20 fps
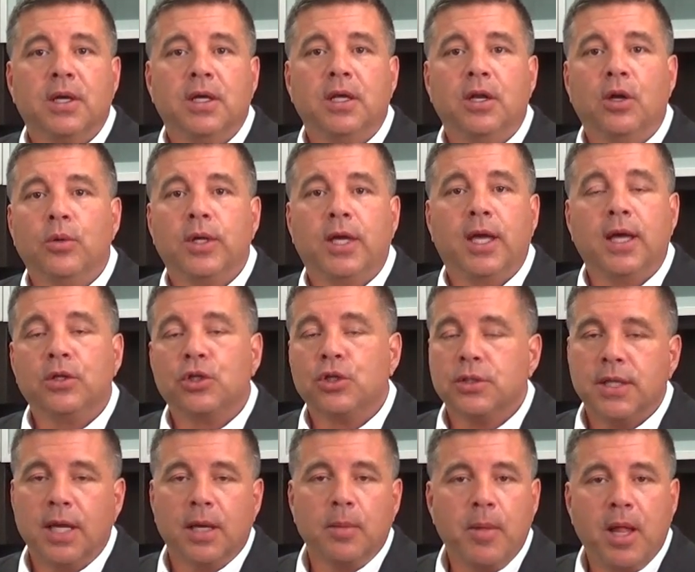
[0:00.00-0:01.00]
You know, you can't
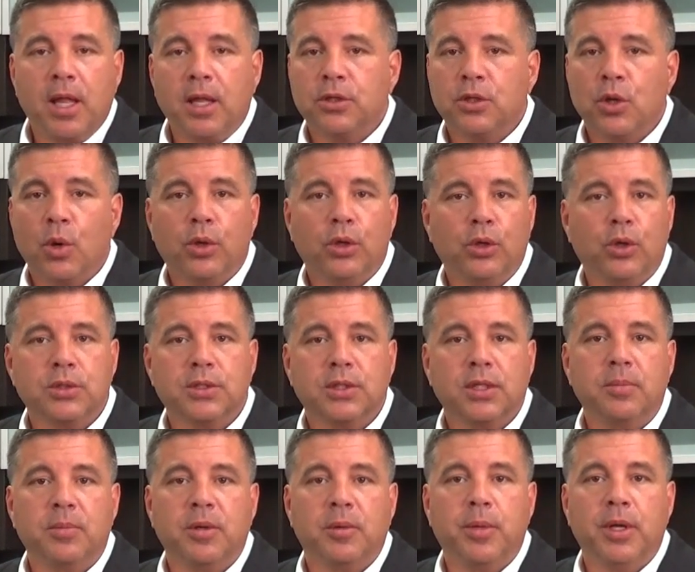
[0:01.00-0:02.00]
just take melatonin or
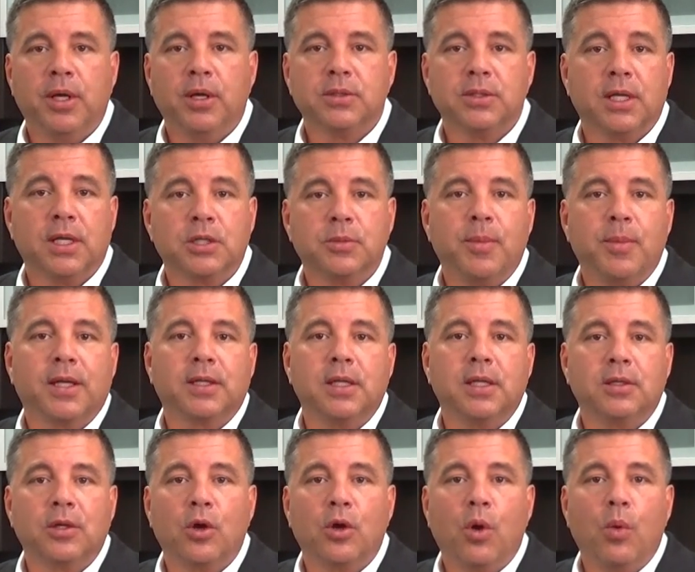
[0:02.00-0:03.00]
sleeping pills and expect
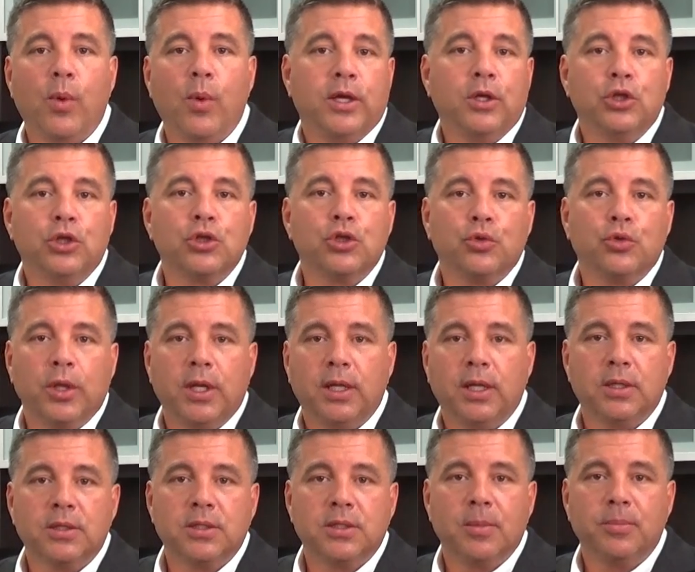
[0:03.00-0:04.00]
it to go away. You're just
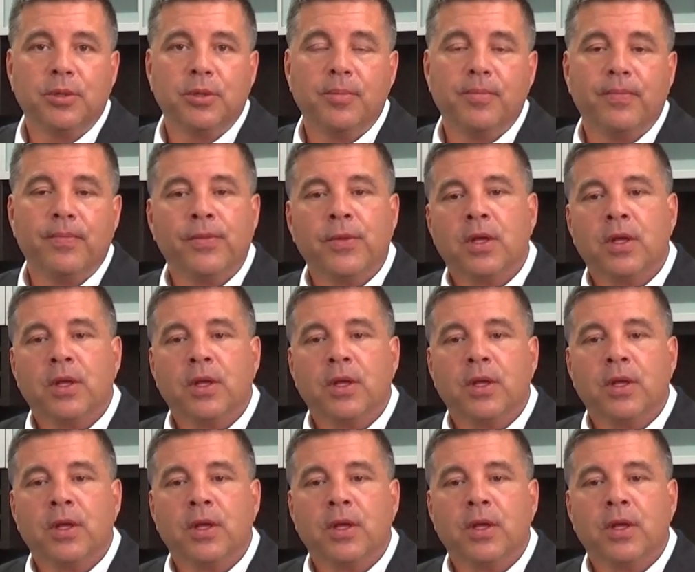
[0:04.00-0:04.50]
treating the symptom.